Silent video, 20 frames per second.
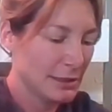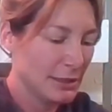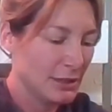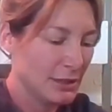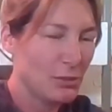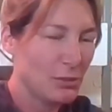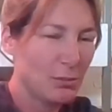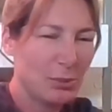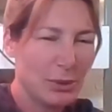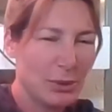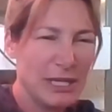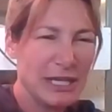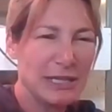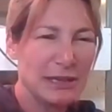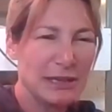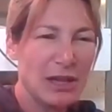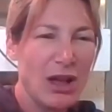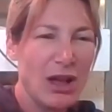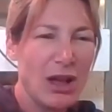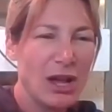you know, pretty
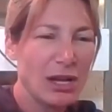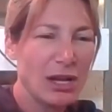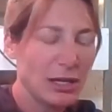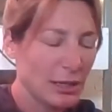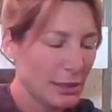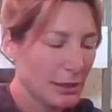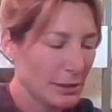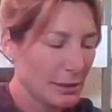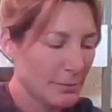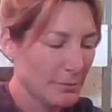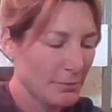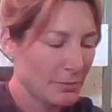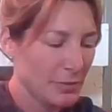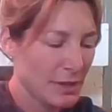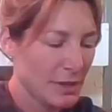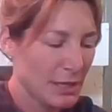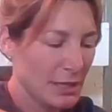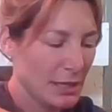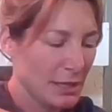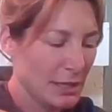long,
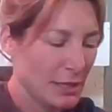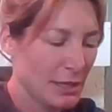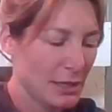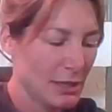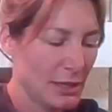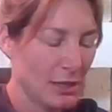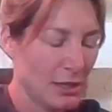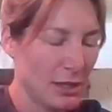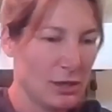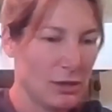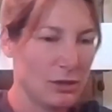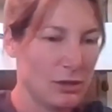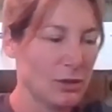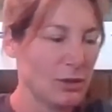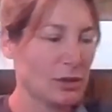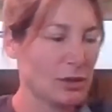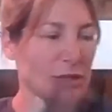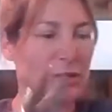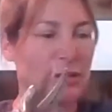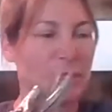you
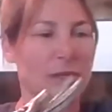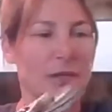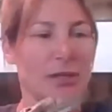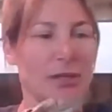could